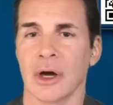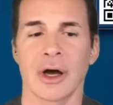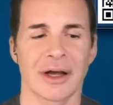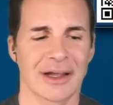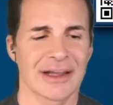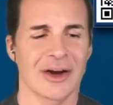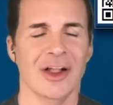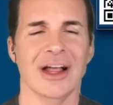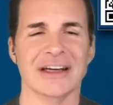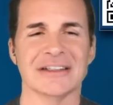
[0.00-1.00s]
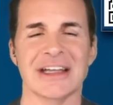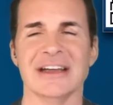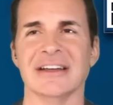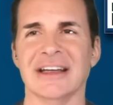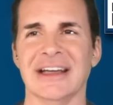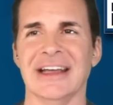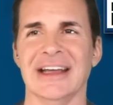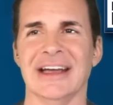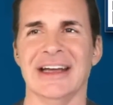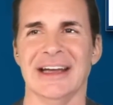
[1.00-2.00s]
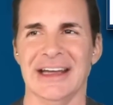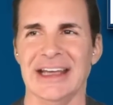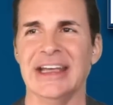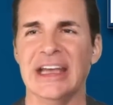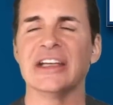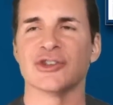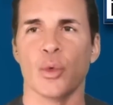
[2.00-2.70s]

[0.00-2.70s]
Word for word: Uh, in all honesty, uh, he is